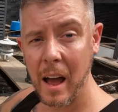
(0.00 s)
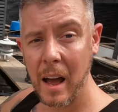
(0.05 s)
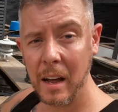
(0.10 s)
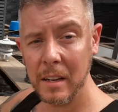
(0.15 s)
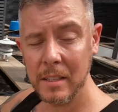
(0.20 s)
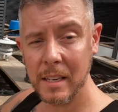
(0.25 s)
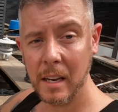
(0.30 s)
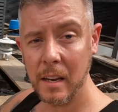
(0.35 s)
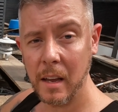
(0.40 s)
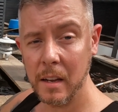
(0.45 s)

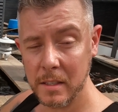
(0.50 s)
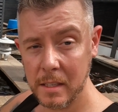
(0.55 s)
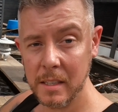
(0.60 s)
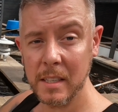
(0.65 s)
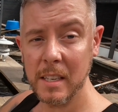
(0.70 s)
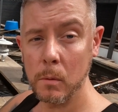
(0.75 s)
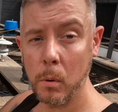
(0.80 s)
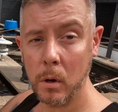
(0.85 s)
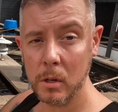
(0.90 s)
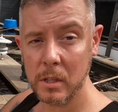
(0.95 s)
and see, to
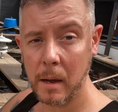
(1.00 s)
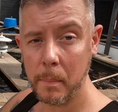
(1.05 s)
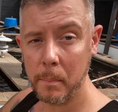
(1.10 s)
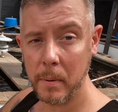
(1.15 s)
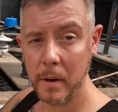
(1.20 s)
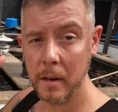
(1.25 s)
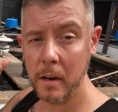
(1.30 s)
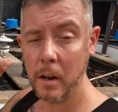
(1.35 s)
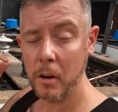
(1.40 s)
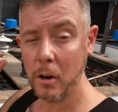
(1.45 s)
see what's
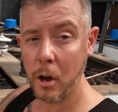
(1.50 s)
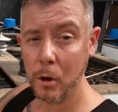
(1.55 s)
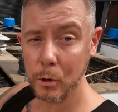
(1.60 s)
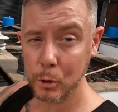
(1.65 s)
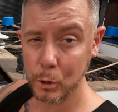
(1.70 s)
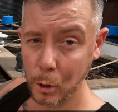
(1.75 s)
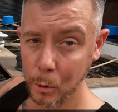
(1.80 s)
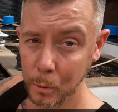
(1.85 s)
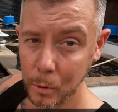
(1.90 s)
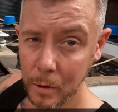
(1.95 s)
happening. And
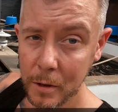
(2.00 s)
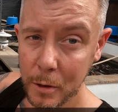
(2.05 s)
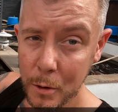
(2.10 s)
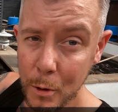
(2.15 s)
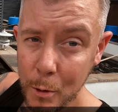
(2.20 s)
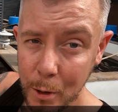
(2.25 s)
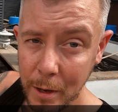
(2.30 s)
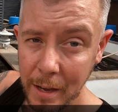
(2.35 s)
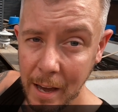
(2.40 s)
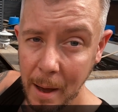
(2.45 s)
also,
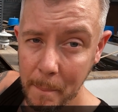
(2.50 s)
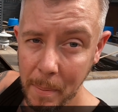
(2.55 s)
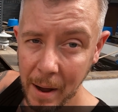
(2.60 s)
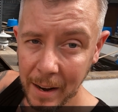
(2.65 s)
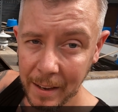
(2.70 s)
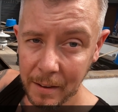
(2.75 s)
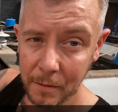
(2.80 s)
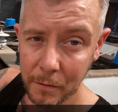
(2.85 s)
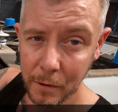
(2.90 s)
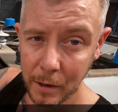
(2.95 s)
you can get a
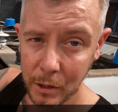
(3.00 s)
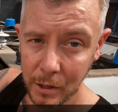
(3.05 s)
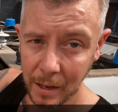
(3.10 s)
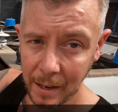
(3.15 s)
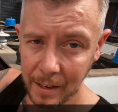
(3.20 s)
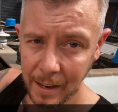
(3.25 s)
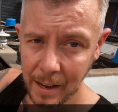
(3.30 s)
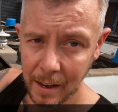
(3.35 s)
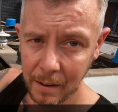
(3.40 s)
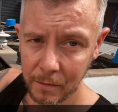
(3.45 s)
banging fish
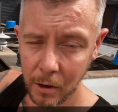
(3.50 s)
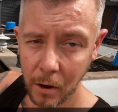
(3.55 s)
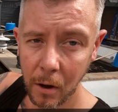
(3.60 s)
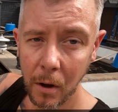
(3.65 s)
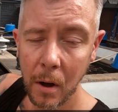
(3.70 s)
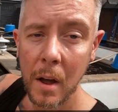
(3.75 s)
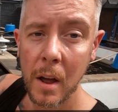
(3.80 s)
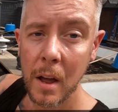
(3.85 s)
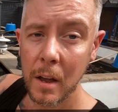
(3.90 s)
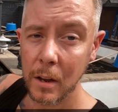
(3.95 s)
like I've
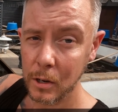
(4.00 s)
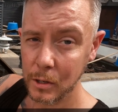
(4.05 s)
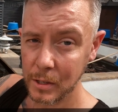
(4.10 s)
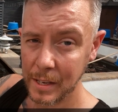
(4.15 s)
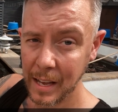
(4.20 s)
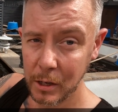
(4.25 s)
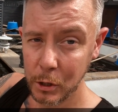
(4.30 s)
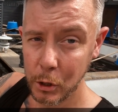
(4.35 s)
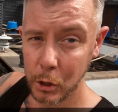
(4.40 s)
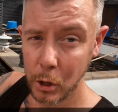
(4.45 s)
got because
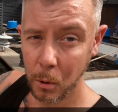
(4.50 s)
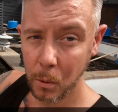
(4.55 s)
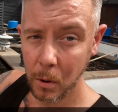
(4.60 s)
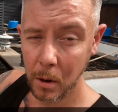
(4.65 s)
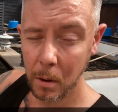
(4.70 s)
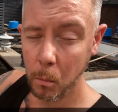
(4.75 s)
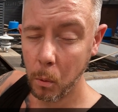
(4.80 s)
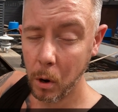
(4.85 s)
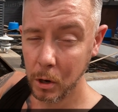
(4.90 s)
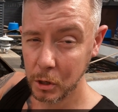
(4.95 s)
that
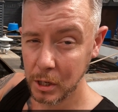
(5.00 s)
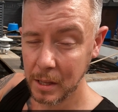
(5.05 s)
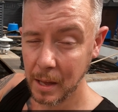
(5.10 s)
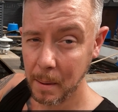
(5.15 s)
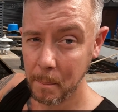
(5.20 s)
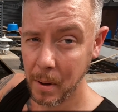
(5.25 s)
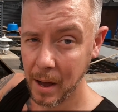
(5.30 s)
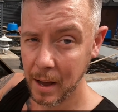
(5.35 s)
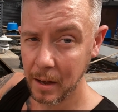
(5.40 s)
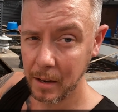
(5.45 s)
Showa, watching
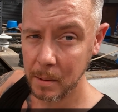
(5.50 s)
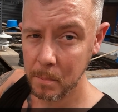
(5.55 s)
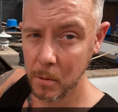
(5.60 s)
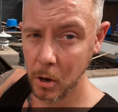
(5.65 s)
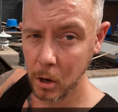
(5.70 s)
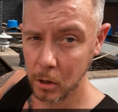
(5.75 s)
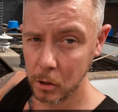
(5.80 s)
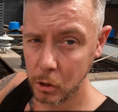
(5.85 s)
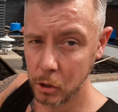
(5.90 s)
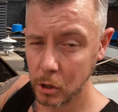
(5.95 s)
that pattern
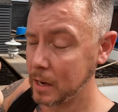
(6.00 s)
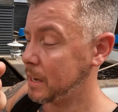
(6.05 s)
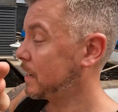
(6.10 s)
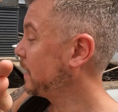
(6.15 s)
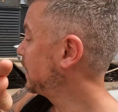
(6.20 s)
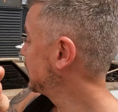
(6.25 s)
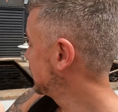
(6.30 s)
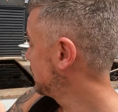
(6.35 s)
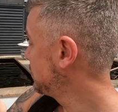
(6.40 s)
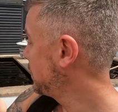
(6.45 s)
emerge,
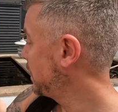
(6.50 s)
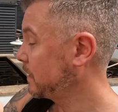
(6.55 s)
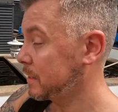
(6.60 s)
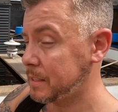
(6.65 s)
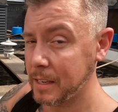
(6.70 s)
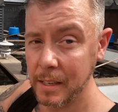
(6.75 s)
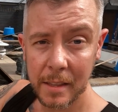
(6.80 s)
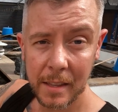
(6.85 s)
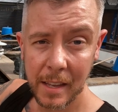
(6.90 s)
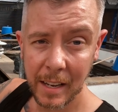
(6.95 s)
is amazing.